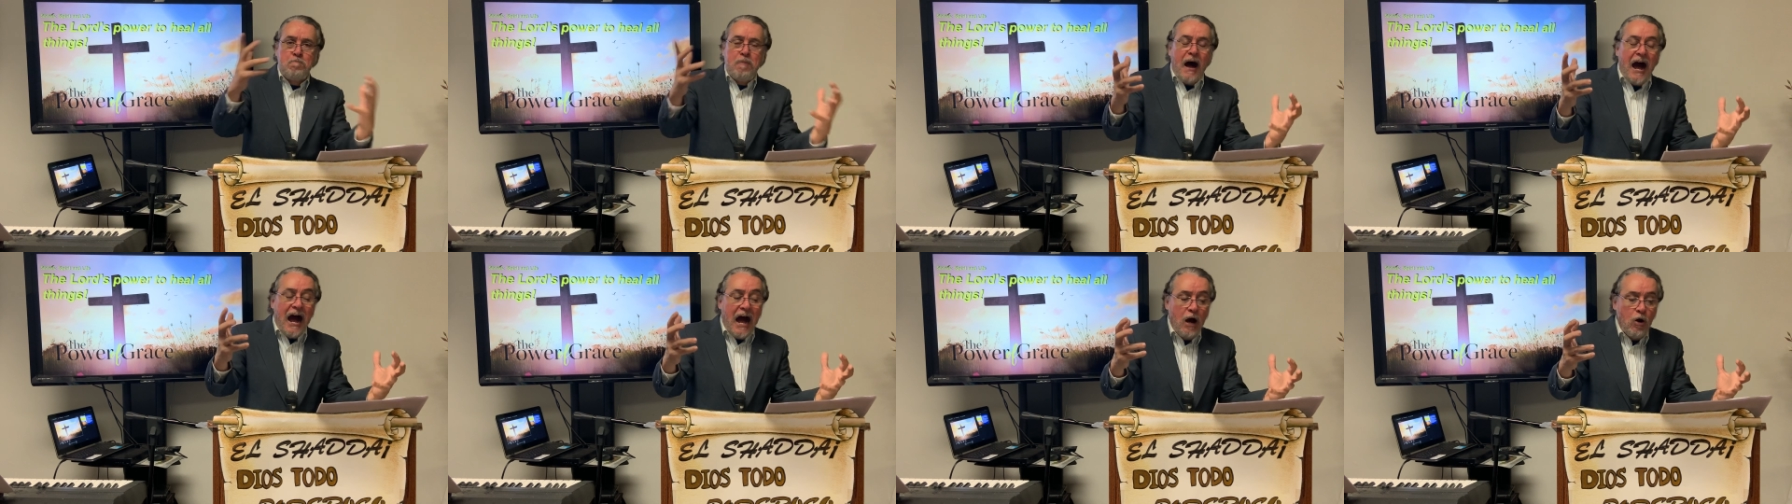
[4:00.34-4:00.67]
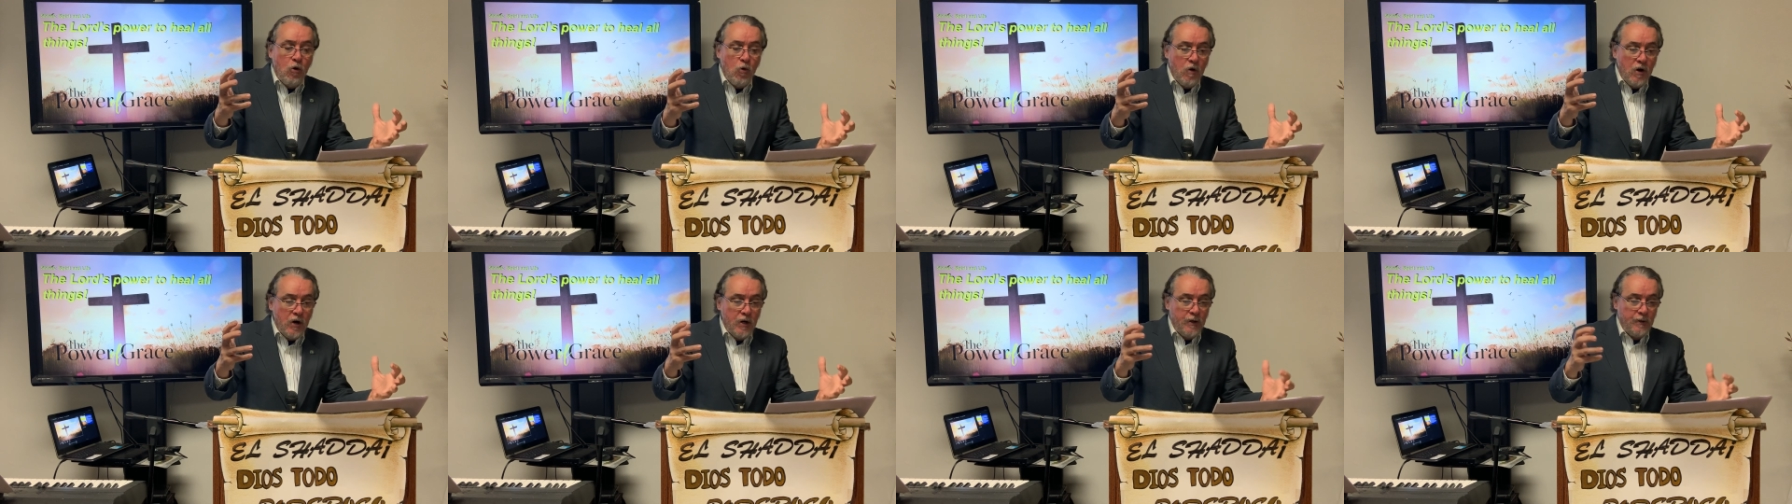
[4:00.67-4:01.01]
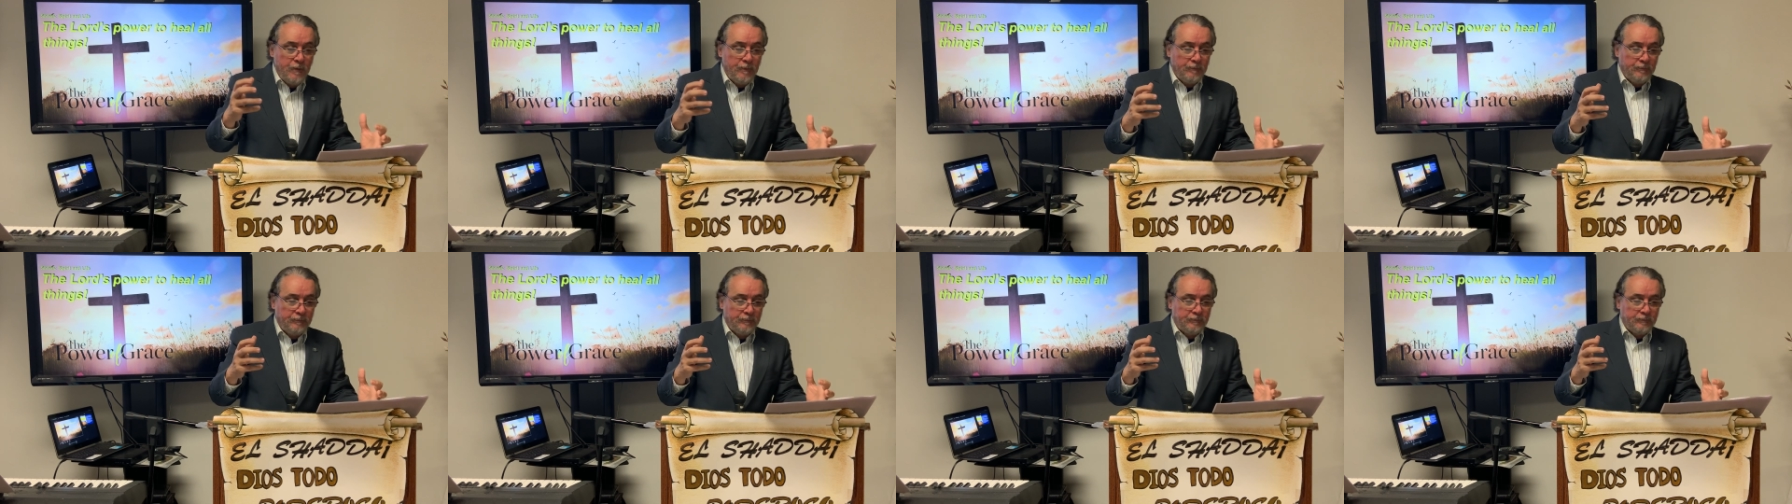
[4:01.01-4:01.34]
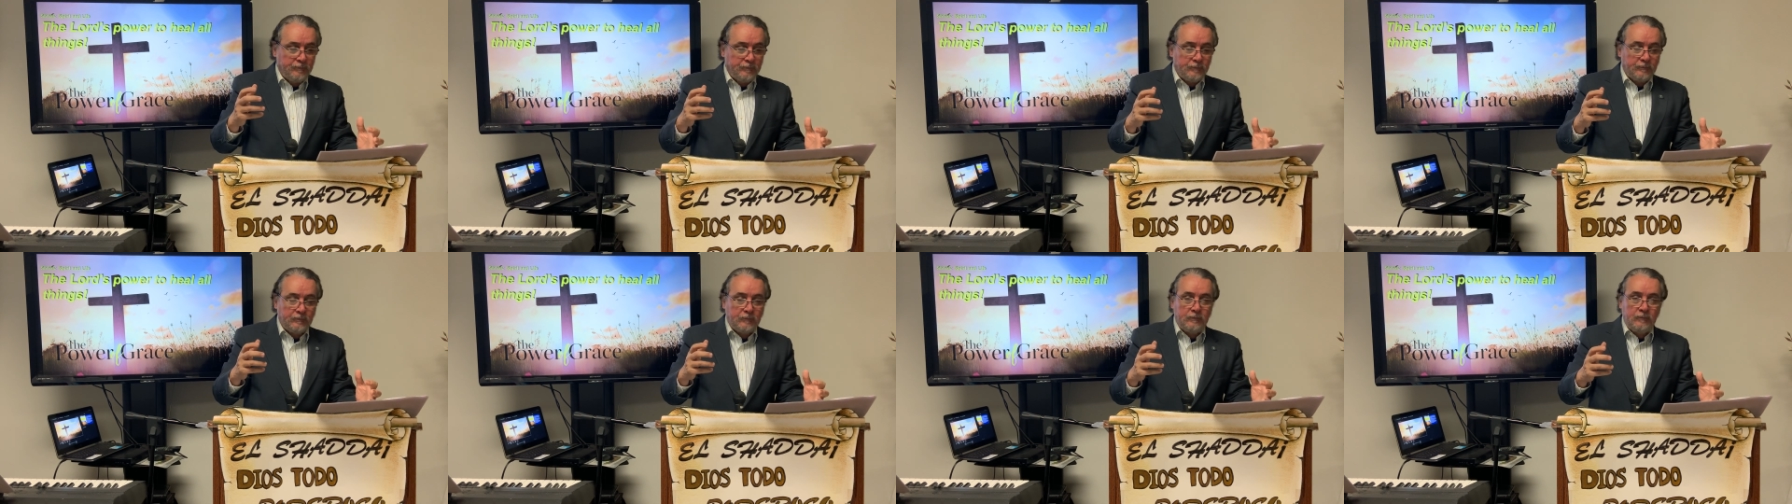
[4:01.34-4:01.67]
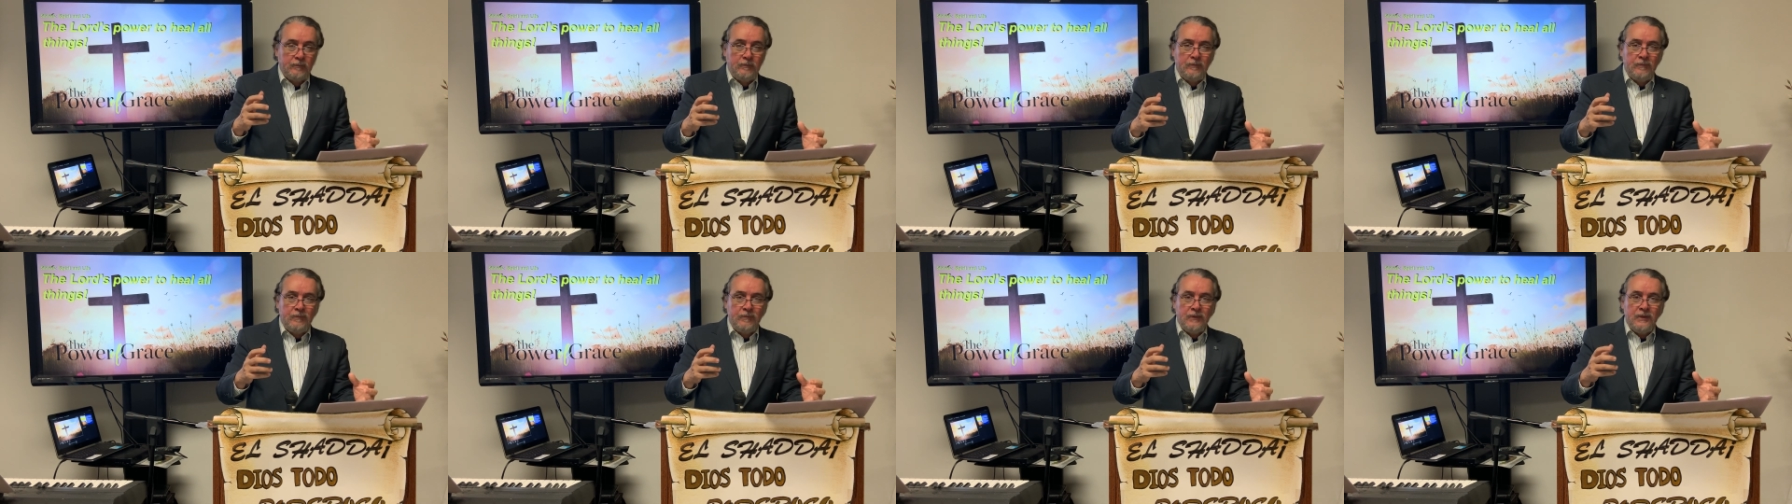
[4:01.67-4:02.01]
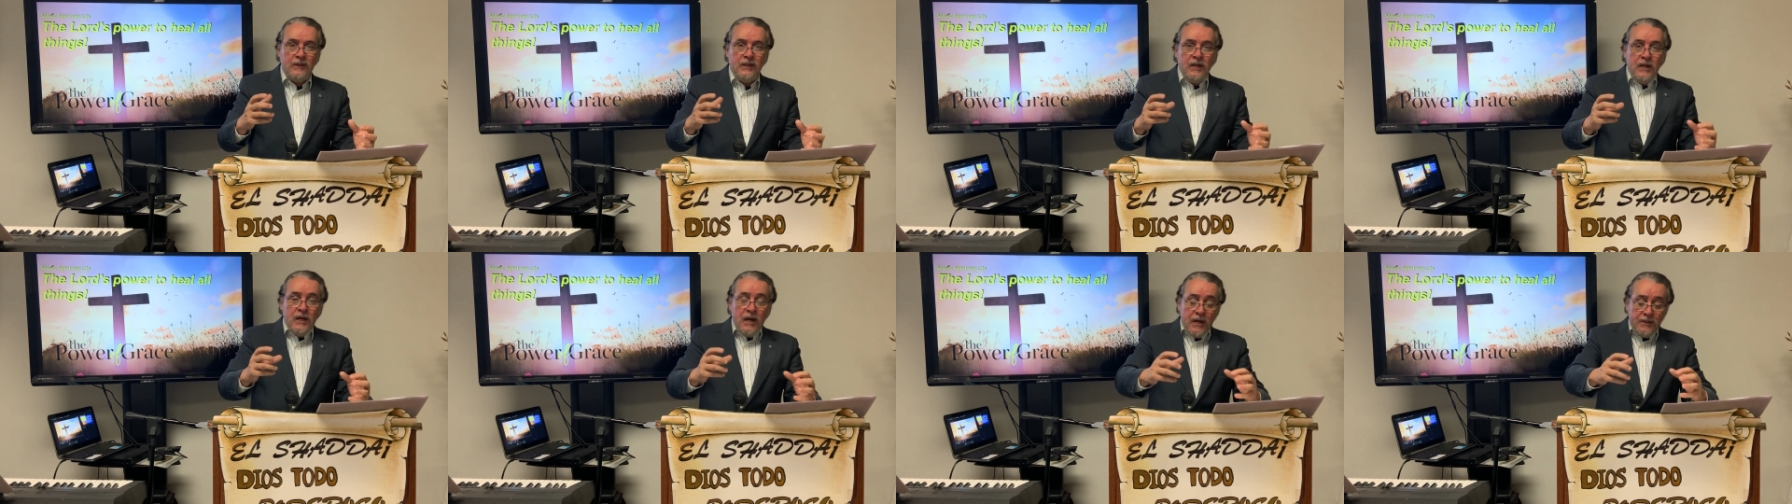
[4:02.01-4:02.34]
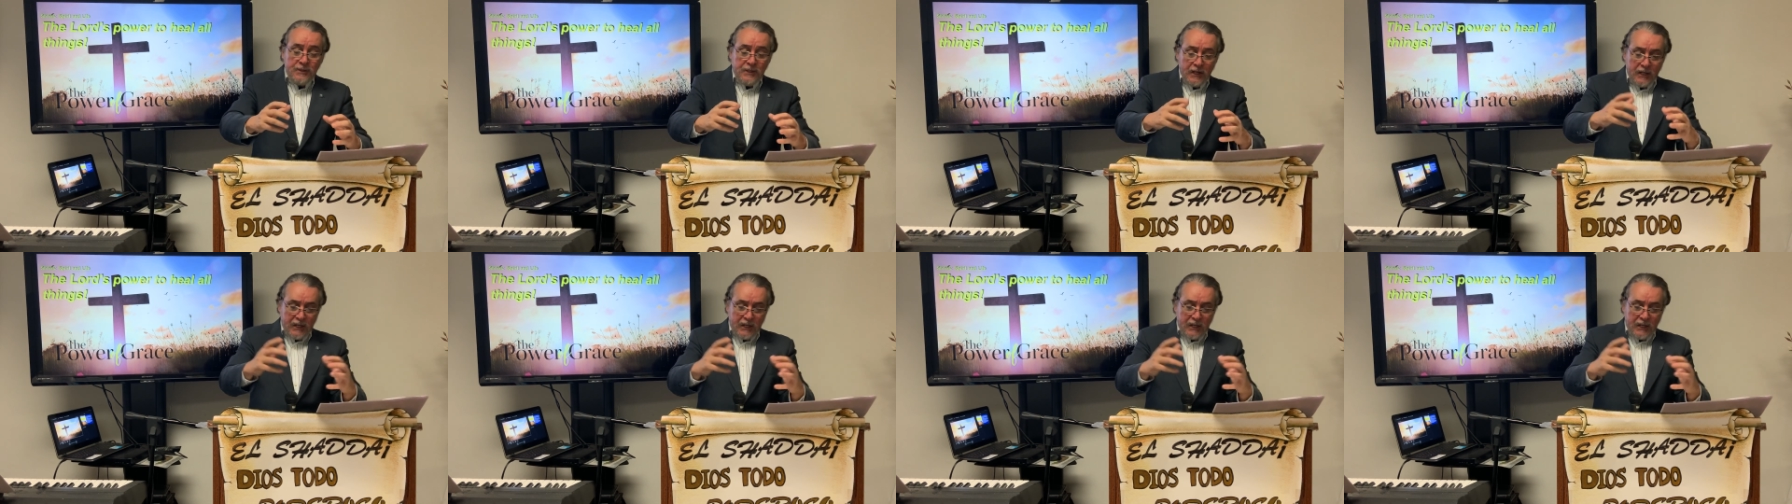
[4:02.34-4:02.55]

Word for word: power. And